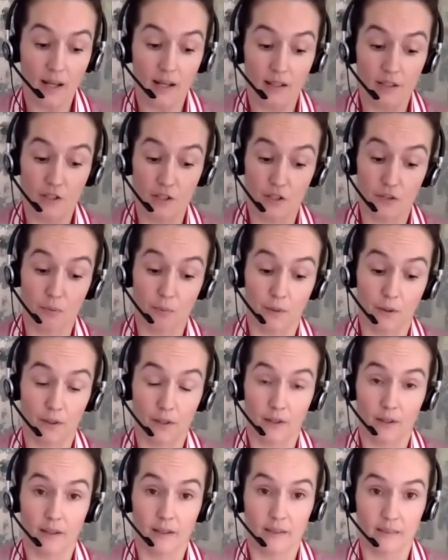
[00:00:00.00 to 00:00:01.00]
It's just
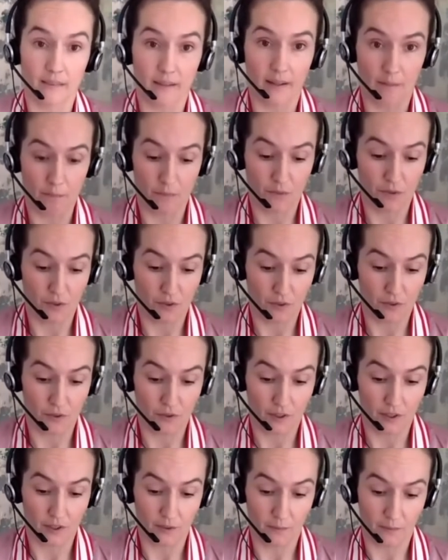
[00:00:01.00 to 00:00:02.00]
one attempt to
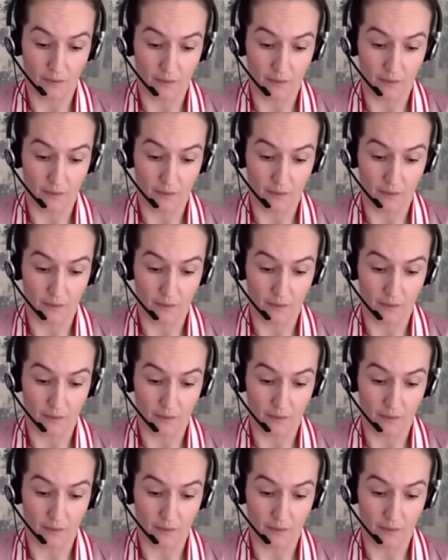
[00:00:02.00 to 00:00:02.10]
deal with